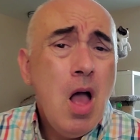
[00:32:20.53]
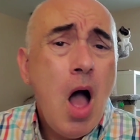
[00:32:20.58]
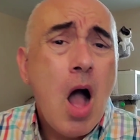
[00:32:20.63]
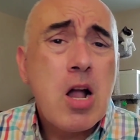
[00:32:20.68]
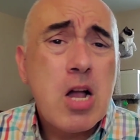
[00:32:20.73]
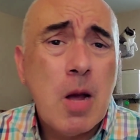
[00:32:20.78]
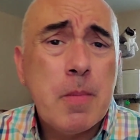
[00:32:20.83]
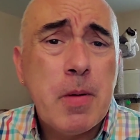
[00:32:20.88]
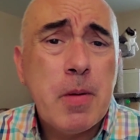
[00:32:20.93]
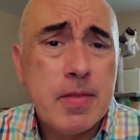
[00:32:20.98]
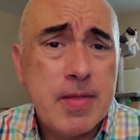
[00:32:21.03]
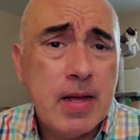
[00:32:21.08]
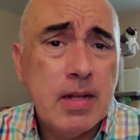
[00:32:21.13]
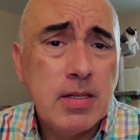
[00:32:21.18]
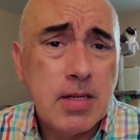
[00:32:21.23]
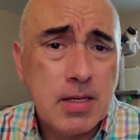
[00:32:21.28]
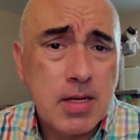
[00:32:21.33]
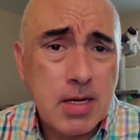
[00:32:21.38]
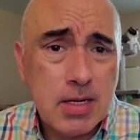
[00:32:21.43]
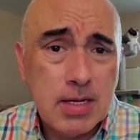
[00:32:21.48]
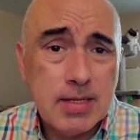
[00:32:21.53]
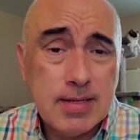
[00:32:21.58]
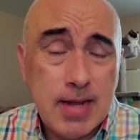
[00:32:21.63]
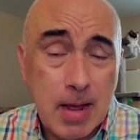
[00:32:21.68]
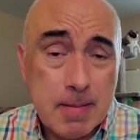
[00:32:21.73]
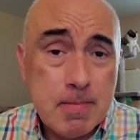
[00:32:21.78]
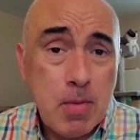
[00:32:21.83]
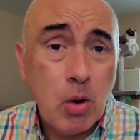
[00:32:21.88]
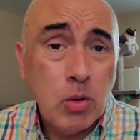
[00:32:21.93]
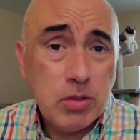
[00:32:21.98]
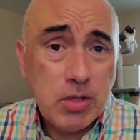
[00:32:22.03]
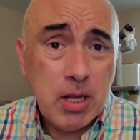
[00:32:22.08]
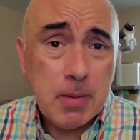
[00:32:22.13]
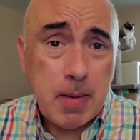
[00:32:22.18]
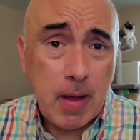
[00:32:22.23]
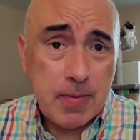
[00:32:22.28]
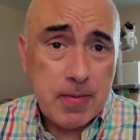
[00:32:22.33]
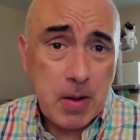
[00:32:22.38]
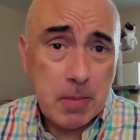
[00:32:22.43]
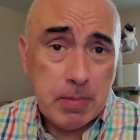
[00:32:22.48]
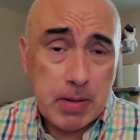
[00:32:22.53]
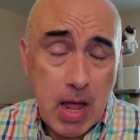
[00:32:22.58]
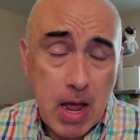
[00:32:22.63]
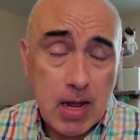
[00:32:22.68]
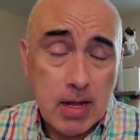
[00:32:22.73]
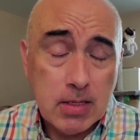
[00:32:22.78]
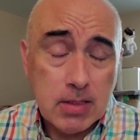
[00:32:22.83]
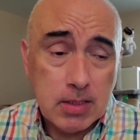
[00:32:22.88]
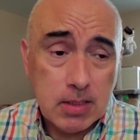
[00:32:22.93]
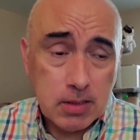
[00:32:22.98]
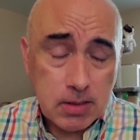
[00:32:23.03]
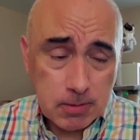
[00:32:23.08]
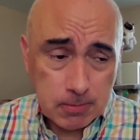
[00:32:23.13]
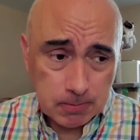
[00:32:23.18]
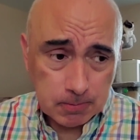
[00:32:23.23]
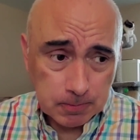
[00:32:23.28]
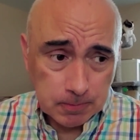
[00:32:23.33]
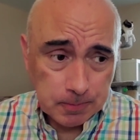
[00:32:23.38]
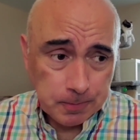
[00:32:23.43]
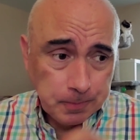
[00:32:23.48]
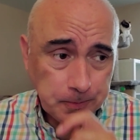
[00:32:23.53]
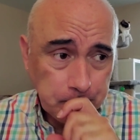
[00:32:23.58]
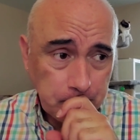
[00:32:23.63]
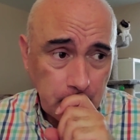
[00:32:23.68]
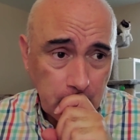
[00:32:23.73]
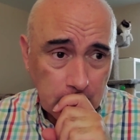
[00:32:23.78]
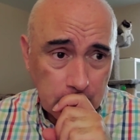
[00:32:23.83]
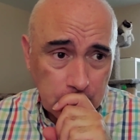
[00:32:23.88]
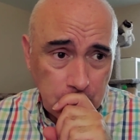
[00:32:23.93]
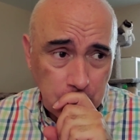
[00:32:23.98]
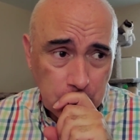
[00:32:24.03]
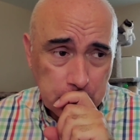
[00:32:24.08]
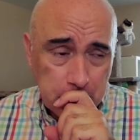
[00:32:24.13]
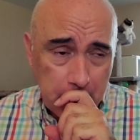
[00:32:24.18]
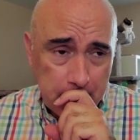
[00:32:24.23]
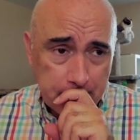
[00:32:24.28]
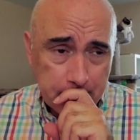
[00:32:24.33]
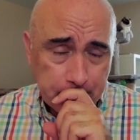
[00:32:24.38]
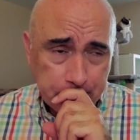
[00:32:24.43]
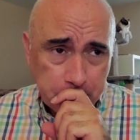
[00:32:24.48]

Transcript: a couple things he's going to say, mostly about the appliances. Excuse me.